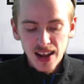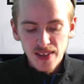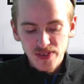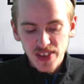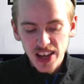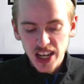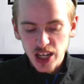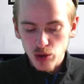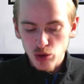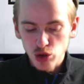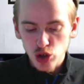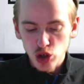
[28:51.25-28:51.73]

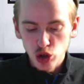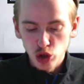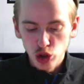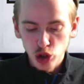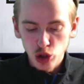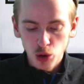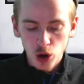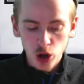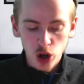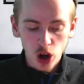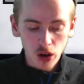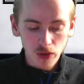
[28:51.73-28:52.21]
This was
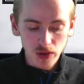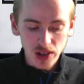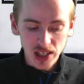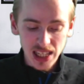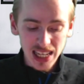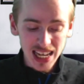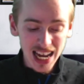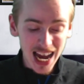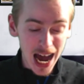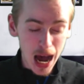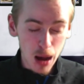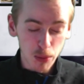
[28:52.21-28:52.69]
another one,
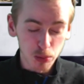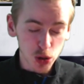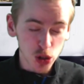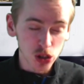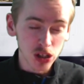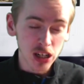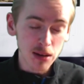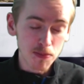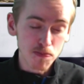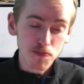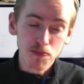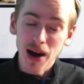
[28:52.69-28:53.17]
obviously
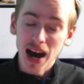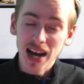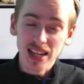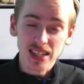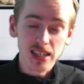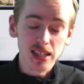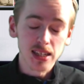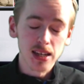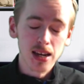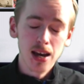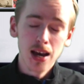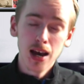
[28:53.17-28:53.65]
absolutely
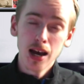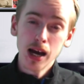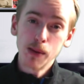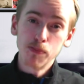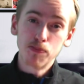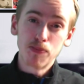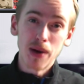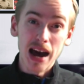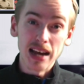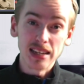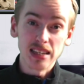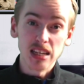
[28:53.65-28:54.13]
battered
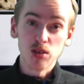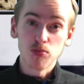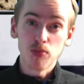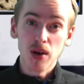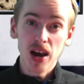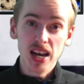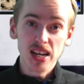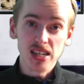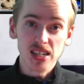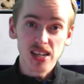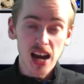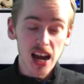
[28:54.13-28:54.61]

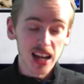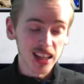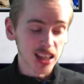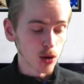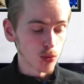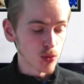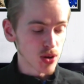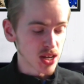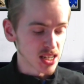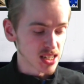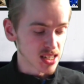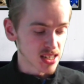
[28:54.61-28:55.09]
by a side
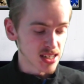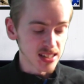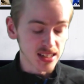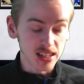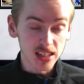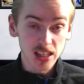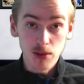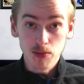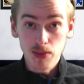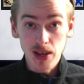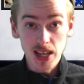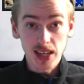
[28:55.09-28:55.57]
that we
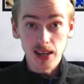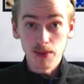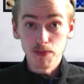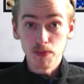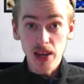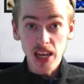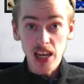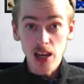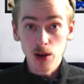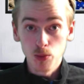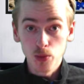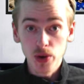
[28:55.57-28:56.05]
considered to be
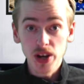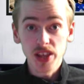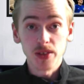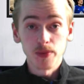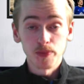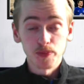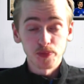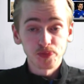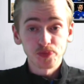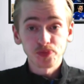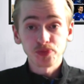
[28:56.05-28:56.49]
competing with.